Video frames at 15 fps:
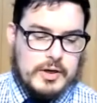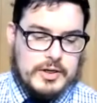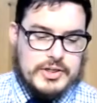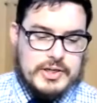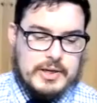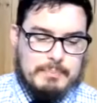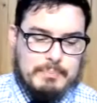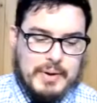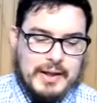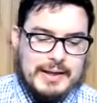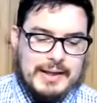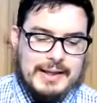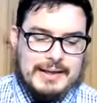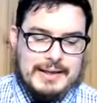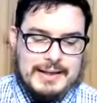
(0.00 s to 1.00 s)
worship,
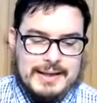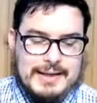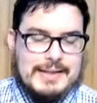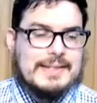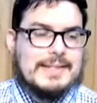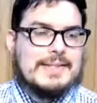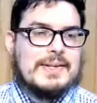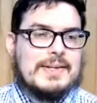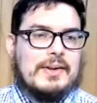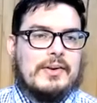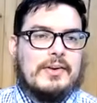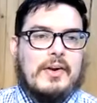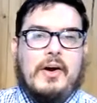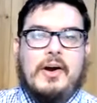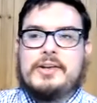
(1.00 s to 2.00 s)
but it is
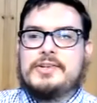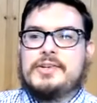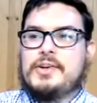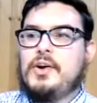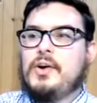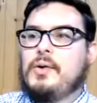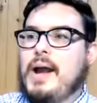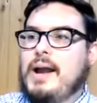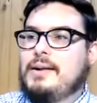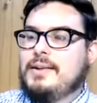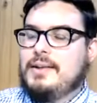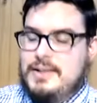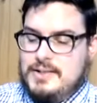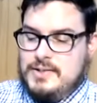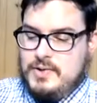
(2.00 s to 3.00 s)
not correct.
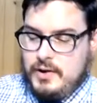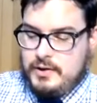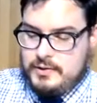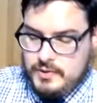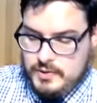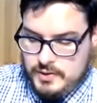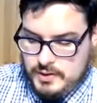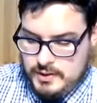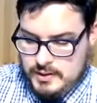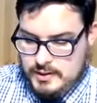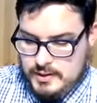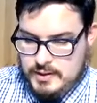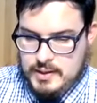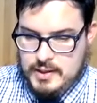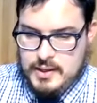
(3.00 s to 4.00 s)
It is not good.
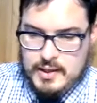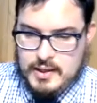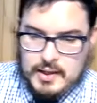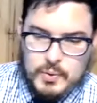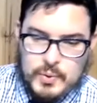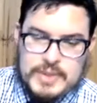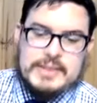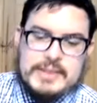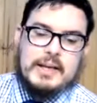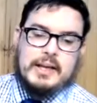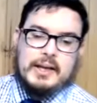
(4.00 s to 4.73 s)
We see